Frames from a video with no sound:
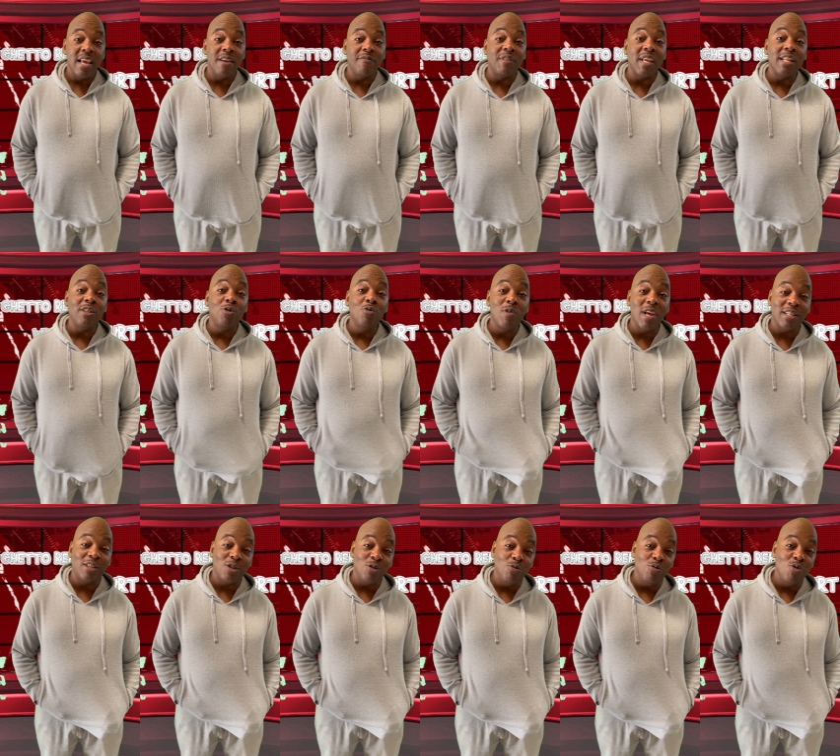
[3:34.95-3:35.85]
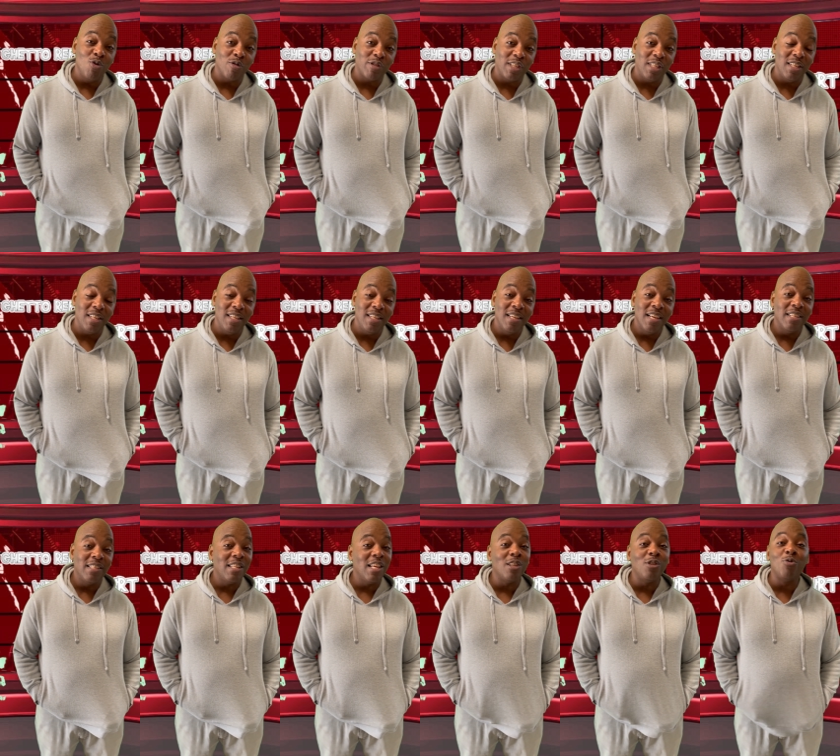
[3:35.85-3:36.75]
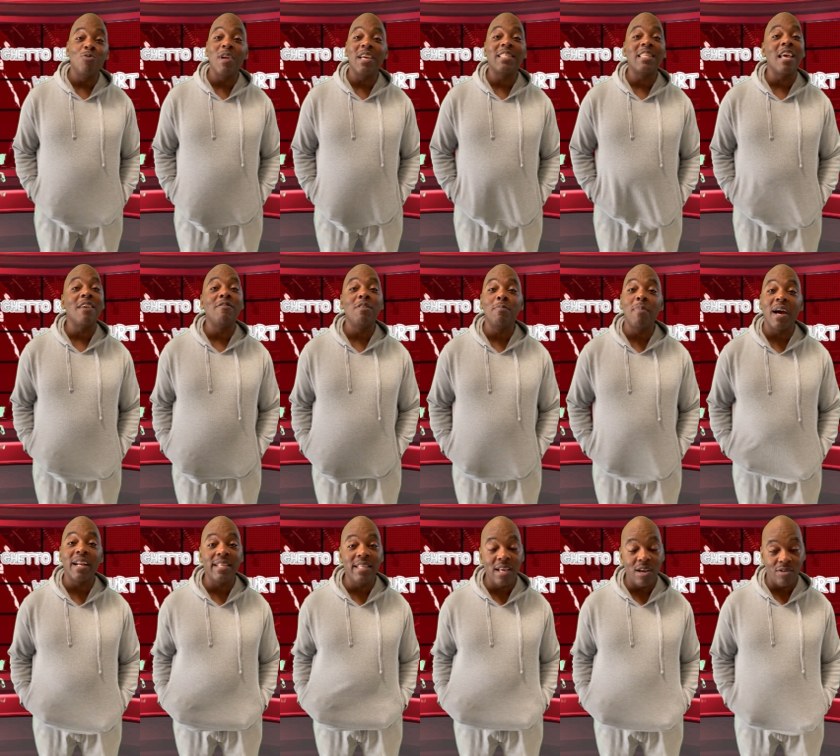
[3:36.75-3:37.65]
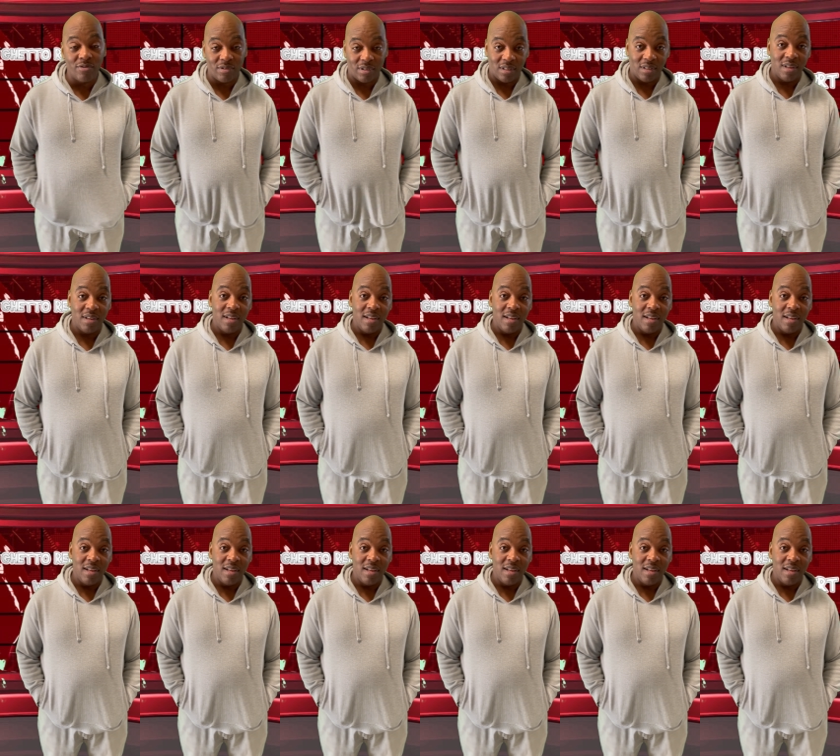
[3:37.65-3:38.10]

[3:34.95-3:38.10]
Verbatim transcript: If they do that to New York City, they do that to everybody else.